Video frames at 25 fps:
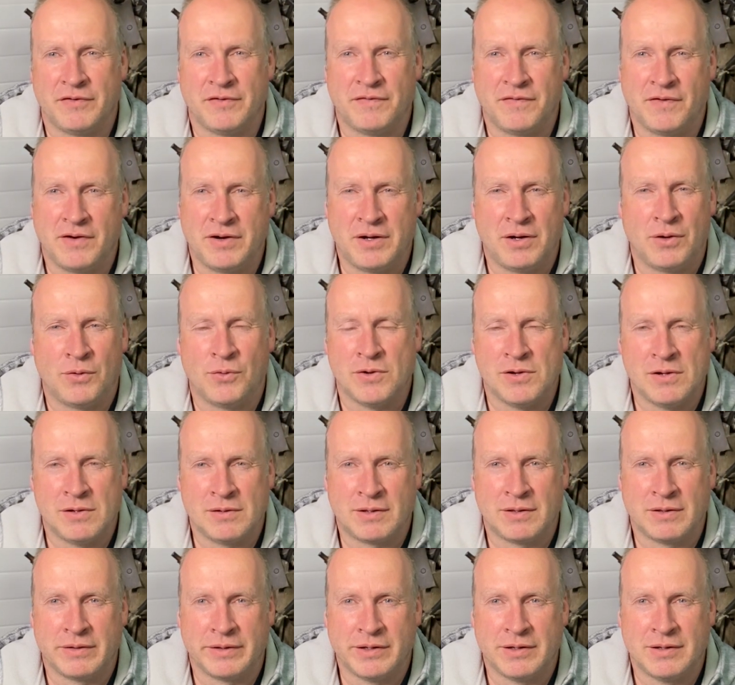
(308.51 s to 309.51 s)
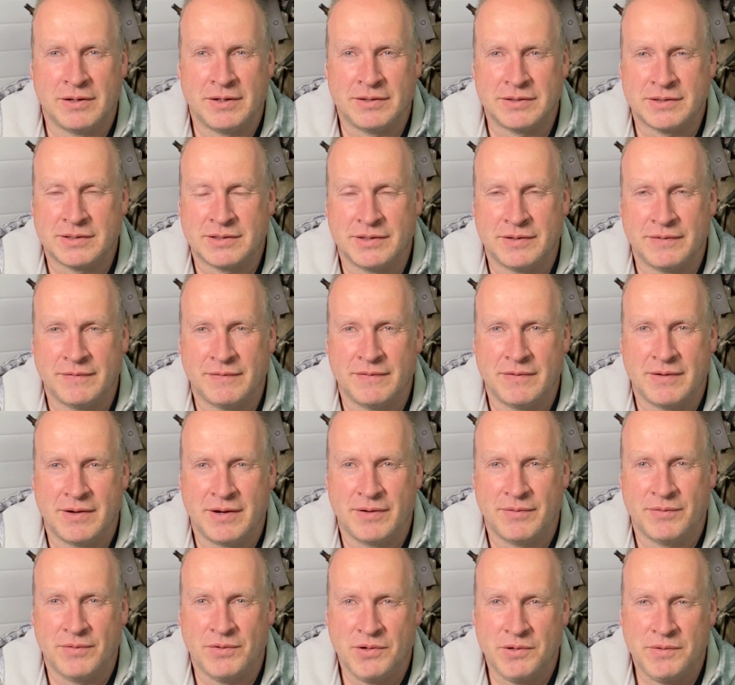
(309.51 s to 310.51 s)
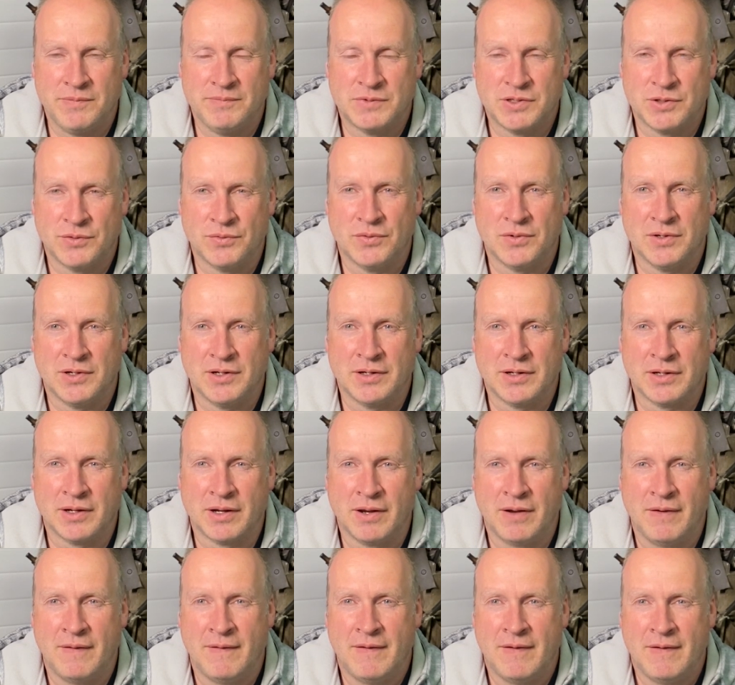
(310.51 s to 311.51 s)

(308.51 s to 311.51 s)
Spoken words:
firewall clearance and room to work.